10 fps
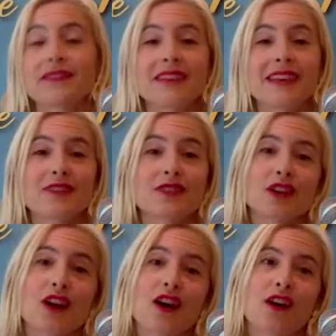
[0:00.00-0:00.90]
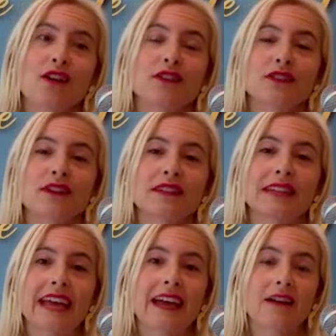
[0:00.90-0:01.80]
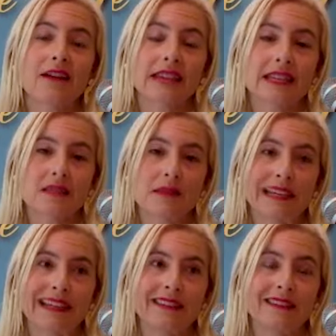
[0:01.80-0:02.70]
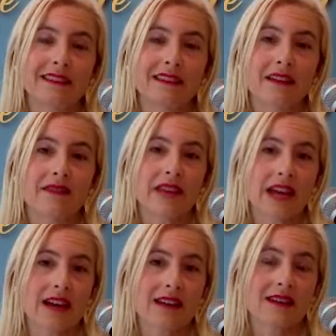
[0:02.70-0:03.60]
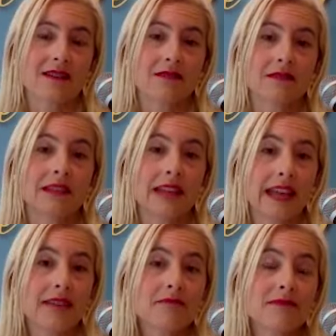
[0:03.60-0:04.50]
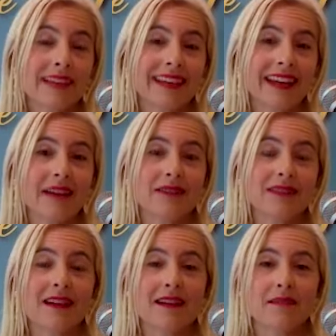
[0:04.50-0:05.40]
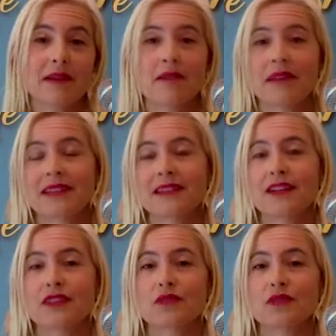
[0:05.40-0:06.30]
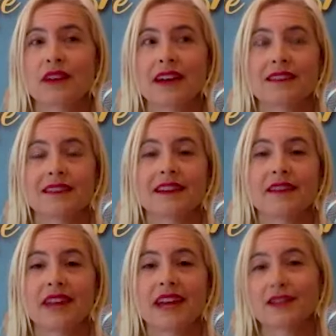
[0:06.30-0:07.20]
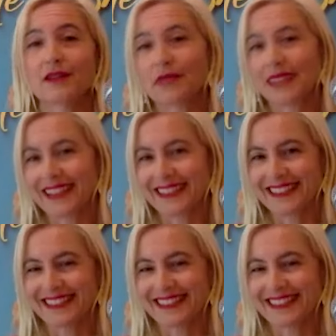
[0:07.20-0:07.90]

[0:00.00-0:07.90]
they used to call gay or lesbian, the love that had no name. And I talk about bisexual as the love that has no place.